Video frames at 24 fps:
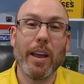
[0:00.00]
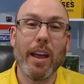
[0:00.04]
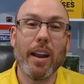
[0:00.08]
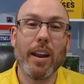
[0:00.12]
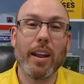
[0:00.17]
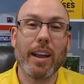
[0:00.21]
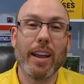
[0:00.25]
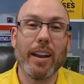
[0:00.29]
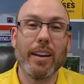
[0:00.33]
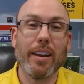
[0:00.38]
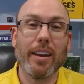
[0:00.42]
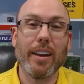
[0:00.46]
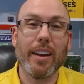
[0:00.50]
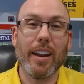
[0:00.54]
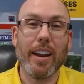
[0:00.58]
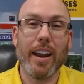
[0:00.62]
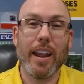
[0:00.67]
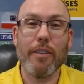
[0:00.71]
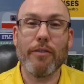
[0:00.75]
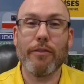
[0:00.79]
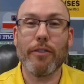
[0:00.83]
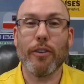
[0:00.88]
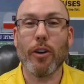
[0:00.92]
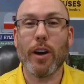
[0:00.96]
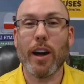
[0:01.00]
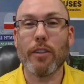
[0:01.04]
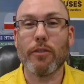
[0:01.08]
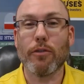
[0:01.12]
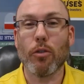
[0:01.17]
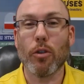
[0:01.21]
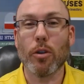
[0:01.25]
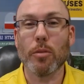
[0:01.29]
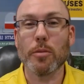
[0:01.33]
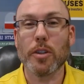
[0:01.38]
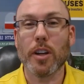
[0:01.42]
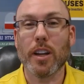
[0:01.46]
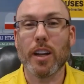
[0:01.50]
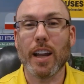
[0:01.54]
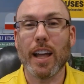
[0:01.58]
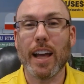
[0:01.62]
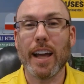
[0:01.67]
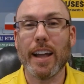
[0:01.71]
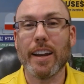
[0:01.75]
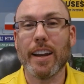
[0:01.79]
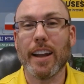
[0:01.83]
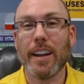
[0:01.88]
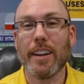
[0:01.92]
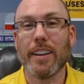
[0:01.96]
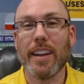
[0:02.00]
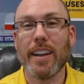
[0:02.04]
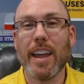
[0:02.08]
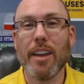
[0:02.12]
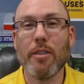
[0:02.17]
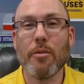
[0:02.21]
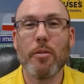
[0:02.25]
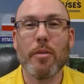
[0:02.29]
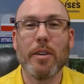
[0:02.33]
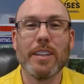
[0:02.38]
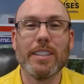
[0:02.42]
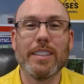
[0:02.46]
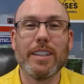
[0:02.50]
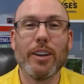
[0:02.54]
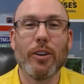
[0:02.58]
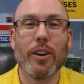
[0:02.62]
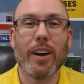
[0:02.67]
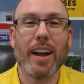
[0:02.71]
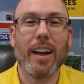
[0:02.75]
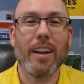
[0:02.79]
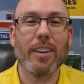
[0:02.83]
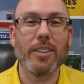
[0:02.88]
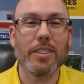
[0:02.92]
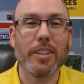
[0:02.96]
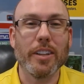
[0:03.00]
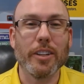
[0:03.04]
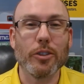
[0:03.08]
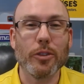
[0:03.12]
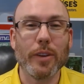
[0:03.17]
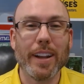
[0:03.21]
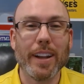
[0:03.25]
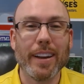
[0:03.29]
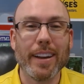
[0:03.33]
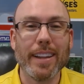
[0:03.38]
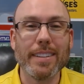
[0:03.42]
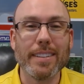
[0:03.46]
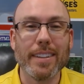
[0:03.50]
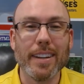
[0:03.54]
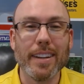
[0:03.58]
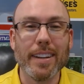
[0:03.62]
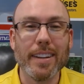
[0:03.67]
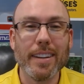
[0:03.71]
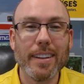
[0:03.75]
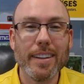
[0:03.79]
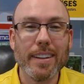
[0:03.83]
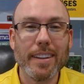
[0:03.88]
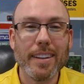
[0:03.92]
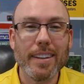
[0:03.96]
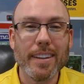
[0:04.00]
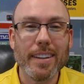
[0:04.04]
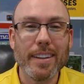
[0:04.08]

are panicking and they fill out forms online like, hey, we want to sell our house, and it's already listed.